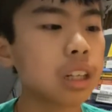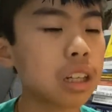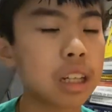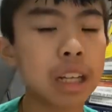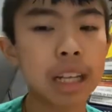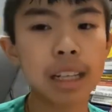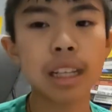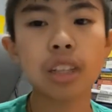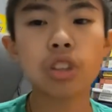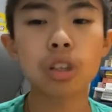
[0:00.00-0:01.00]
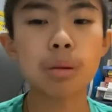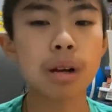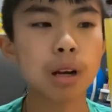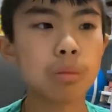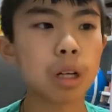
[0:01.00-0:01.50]
An Alien Stole My
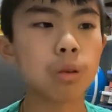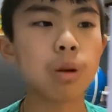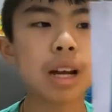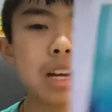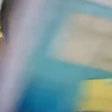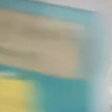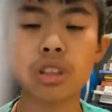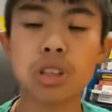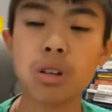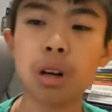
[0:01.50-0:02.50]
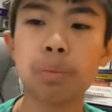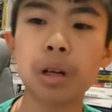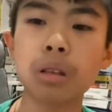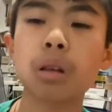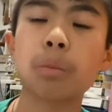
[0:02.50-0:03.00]
Homework 1 and 2 are
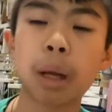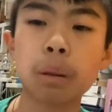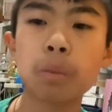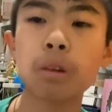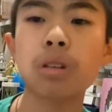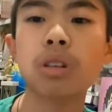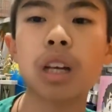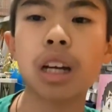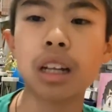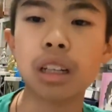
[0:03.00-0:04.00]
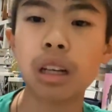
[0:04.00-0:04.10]
books written by my brother Jaden,